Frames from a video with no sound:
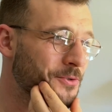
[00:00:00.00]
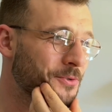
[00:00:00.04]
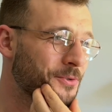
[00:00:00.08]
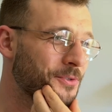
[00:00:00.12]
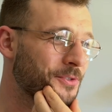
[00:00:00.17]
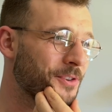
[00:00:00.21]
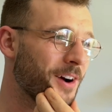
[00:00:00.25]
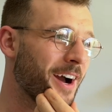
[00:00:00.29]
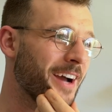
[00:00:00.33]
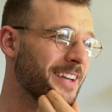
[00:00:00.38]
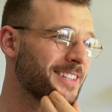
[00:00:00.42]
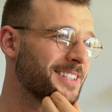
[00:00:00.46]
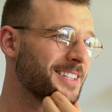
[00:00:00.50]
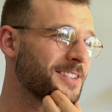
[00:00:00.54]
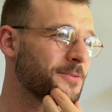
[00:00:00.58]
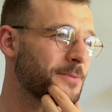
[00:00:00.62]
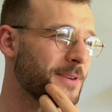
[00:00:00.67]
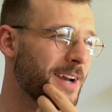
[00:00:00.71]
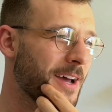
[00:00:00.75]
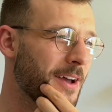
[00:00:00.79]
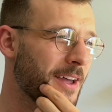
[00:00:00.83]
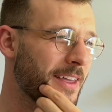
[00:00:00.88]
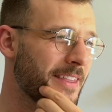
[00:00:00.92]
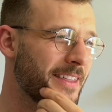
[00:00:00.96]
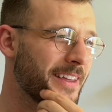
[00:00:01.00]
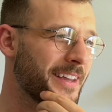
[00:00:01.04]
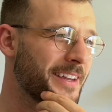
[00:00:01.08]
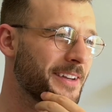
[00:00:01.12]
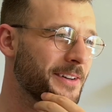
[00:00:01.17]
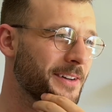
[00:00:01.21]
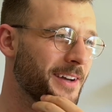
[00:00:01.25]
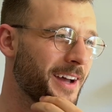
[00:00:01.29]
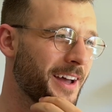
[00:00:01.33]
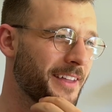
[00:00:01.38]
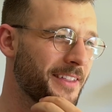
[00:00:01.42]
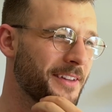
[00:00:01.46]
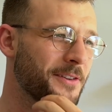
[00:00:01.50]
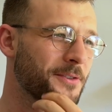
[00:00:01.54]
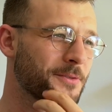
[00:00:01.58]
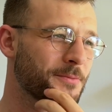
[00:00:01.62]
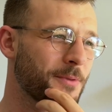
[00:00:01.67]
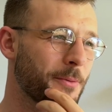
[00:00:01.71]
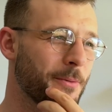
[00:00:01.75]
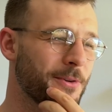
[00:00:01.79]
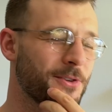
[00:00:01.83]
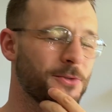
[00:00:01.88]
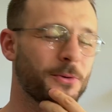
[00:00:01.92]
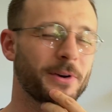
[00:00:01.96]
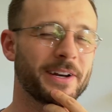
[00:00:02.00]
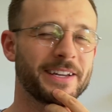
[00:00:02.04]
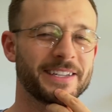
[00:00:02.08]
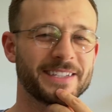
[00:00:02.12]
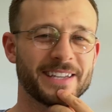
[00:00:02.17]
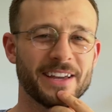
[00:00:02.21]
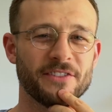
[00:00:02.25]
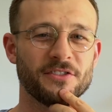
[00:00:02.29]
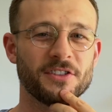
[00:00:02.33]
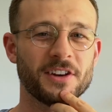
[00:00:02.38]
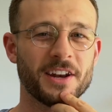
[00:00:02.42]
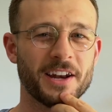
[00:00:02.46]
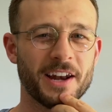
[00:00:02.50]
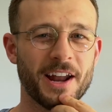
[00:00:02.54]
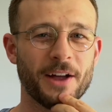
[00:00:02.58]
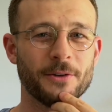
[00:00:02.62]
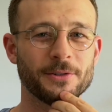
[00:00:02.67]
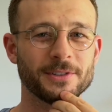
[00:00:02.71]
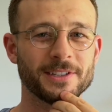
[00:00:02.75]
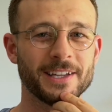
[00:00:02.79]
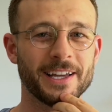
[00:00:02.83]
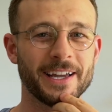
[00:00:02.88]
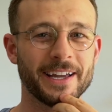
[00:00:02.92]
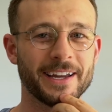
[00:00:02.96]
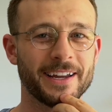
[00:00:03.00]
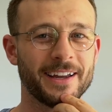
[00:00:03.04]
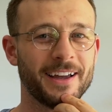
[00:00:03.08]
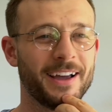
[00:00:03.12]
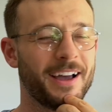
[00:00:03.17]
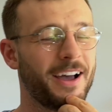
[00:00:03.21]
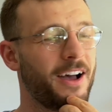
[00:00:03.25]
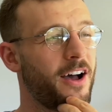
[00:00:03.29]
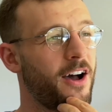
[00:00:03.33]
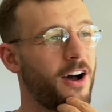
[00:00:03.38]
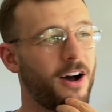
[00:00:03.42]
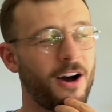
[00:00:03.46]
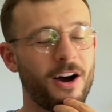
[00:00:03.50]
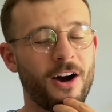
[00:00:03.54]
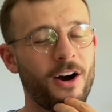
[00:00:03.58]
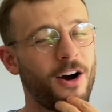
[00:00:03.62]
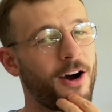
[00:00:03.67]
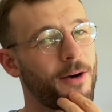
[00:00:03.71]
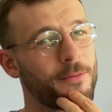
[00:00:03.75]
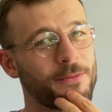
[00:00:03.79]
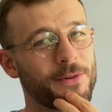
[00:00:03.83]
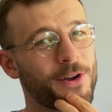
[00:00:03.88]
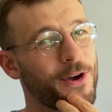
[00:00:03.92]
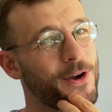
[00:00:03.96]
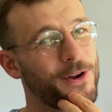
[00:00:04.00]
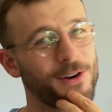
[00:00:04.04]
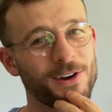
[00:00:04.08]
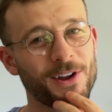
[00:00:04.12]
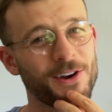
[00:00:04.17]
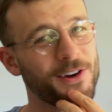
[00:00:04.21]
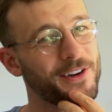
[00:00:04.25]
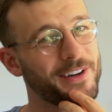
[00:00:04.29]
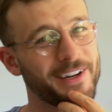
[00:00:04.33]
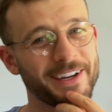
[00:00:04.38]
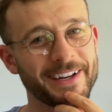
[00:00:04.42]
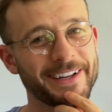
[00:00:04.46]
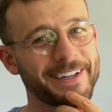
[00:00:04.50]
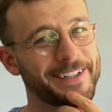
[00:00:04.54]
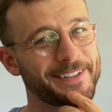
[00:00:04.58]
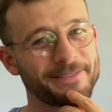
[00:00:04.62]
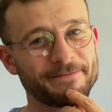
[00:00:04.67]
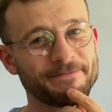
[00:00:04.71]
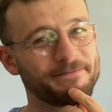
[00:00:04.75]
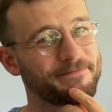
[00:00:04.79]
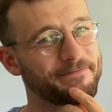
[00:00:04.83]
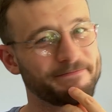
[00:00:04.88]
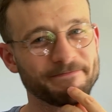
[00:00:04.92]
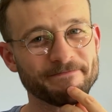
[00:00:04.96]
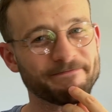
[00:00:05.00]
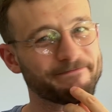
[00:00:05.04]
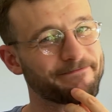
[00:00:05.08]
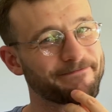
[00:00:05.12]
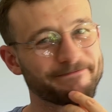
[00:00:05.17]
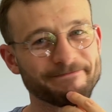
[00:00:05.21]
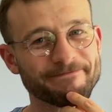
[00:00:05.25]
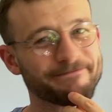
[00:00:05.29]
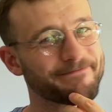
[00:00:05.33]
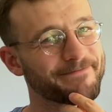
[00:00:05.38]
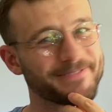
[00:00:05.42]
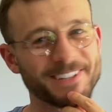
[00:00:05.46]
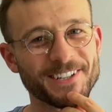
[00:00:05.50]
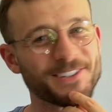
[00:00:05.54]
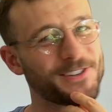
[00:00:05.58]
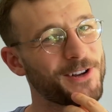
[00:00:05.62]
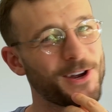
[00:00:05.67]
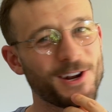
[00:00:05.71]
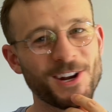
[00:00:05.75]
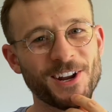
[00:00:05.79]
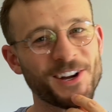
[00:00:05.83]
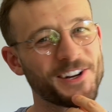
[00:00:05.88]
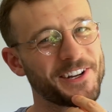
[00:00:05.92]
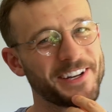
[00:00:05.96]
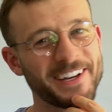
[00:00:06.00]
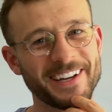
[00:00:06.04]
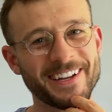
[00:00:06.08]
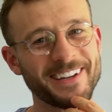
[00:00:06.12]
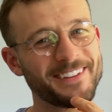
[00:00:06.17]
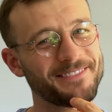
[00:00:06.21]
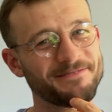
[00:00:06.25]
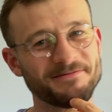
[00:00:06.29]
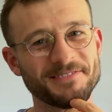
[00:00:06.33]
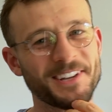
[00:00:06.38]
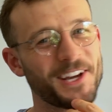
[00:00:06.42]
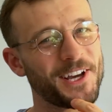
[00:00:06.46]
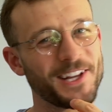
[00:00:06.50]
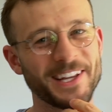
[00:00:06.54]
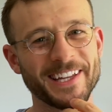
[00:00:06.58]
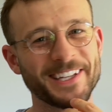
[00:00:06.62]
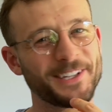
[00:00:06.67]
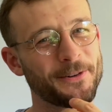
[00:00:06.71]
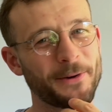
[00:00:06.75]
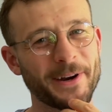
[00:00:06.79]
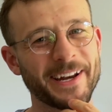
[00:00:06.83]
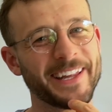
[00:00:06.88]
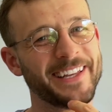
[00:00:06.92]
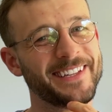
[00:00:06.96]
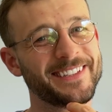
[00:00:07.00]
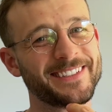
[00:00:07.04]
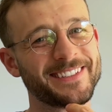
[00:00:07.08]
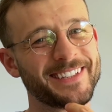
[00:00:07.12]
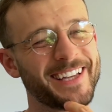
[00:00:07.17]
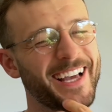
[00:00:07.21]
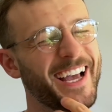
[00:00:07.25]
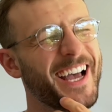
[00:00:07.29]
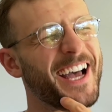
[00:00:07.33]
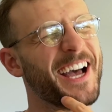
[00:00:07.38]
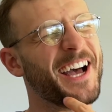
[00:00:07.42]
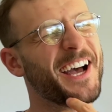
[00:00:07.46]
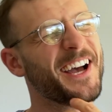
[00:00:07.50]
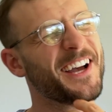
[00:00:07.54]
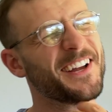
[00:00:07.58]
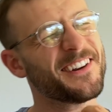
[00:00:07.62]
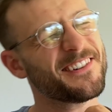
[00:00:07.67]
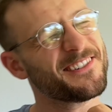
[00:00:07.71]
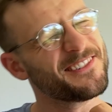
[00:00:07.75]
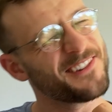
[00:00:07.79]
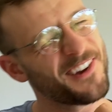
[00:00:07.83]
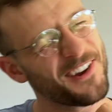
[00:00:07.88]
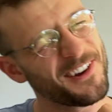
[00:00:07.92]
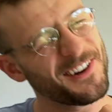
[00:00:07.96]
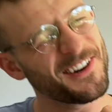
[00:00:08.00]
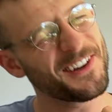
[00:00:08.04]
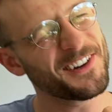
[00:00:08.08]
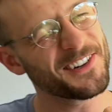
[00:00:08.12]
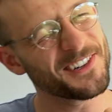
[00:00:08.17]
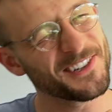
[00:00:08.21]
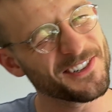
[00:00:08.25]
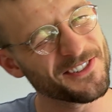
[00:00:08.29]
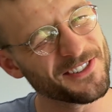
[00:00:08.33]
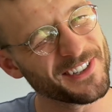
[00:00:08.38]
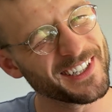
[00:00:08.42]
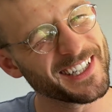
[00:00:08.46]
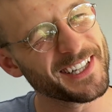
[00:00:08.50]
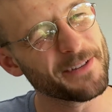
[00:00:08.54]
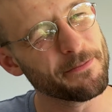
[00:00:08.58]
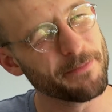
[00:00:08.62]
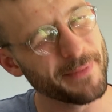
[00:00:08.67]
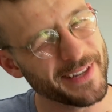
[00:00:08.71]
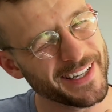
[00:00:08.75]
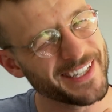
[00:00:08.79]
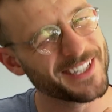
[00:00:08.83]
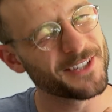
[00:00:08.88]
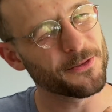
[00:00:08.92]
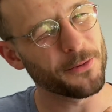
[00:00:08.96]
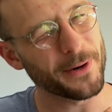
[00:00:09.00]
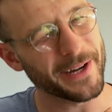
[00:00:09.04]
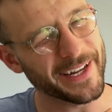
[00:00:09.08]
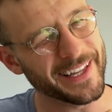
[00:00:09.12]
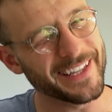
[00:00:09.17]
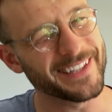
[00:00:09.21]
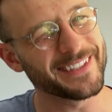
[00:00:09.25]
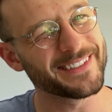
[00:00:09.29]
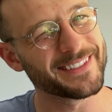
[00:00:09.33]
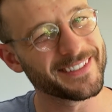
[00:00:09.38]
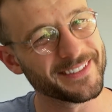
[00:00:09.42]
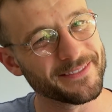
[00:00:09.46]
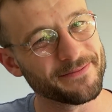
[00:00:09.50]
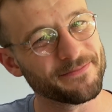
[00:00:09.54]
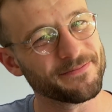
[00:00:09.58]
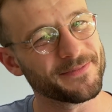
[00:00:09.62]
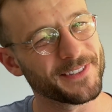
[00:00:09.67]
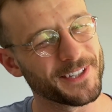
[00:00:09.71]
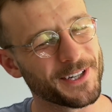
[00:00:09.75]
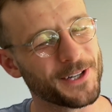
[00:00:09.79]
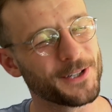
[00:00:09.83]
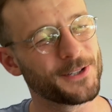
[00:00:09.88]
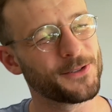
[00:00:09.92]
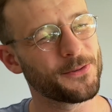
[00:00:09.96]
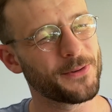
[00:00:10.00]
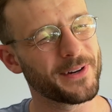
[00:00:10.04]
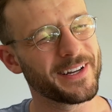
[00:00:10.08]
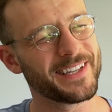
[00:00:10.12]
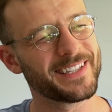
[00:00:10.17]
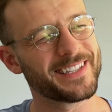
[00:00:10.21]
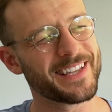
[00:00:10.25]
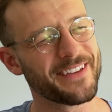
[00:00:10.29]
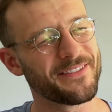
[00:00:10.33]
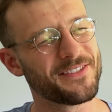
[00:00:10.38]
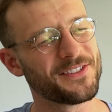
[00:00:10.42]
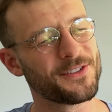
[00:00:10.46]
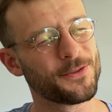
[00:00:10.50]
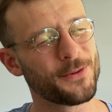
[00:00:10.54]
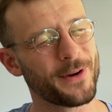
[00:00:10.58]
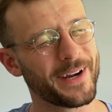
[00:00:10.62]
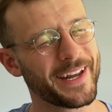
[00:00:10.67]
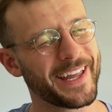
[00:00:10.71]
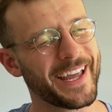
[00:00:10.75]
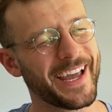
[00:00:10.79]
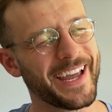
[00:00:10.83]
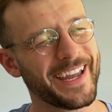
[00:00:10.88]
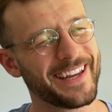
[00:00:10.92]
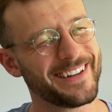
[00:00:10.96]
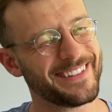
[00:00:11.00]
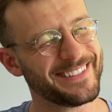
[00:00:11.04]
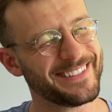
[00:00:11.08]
crisis when I think it was probably 27, and I was like, "Oh, I'm no longer early 20s, no longer really mid 20s. 27, 28,